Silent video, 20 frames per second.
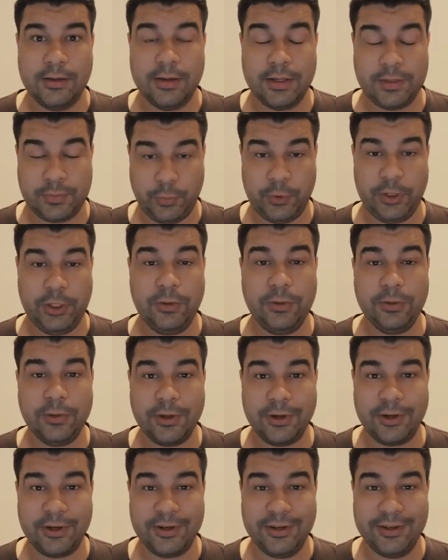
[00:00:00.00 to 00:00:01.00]
It's a pretty cool
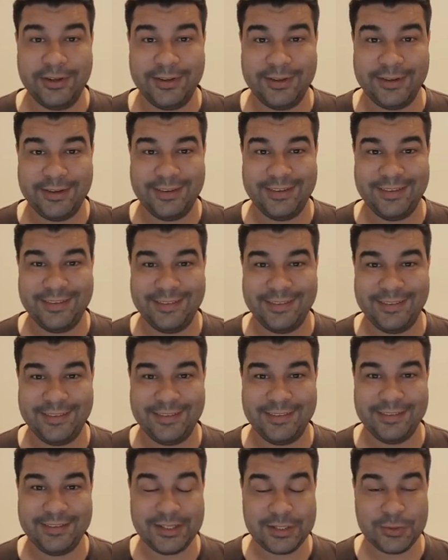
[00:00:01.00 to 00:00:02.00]
car.
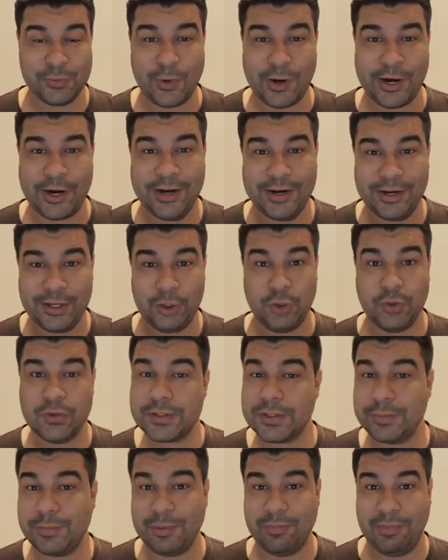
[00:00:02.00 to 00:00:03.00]
This one
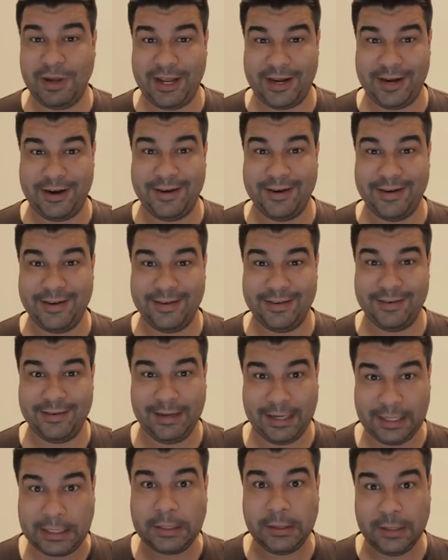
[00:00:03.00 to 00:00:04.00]
used to be mine,
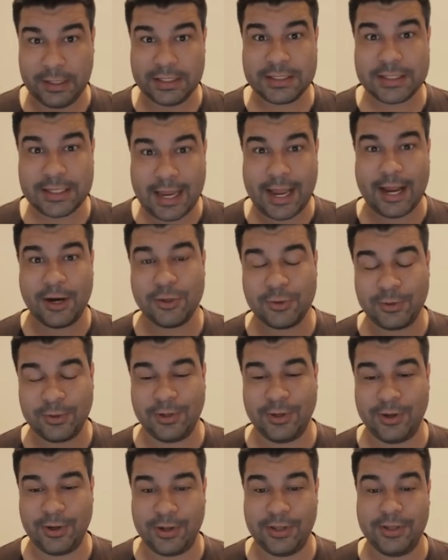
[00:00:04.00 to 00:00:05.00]
like this actual
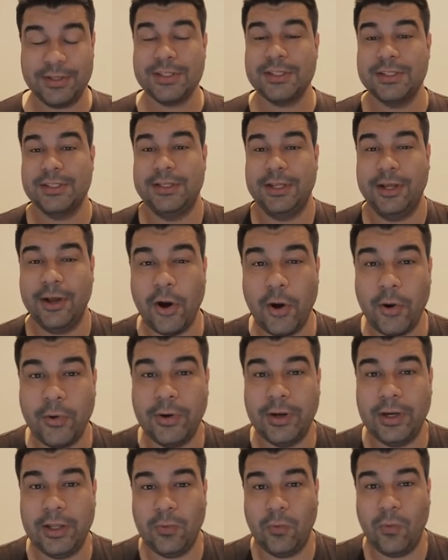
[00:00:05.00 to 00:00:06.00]
car. This is the
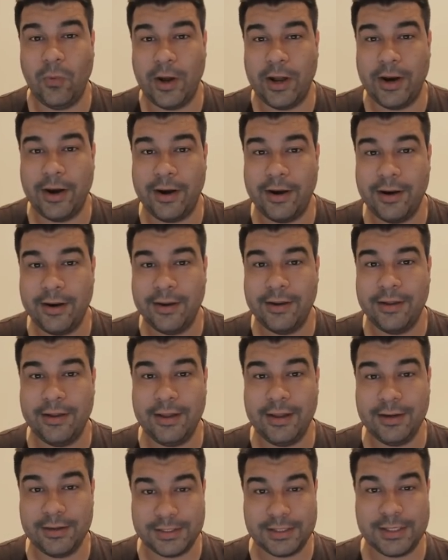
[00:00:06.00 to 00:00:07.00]
only one
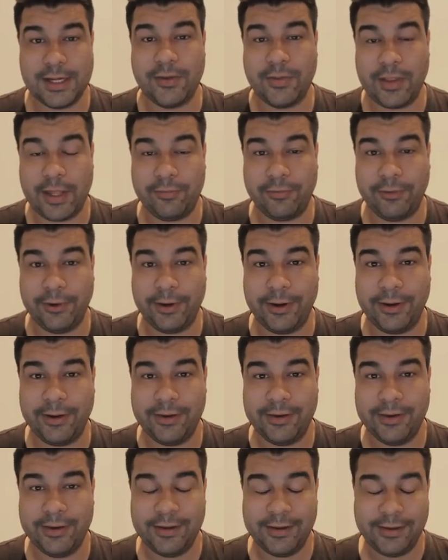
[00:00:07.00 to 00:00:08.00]
in South Africa.
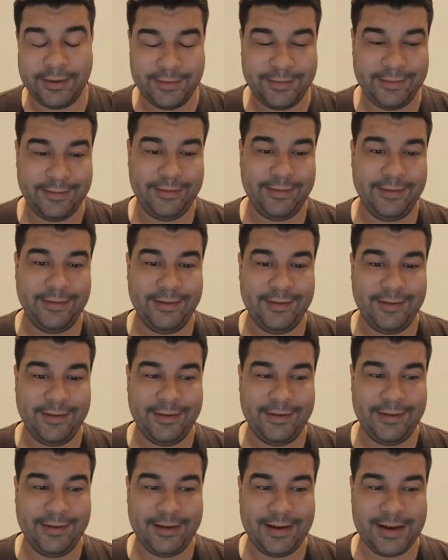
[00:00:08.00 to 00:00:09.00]

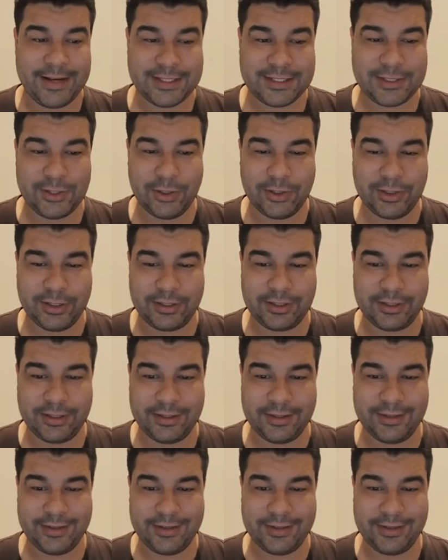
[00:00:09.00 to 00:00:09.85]
I sold it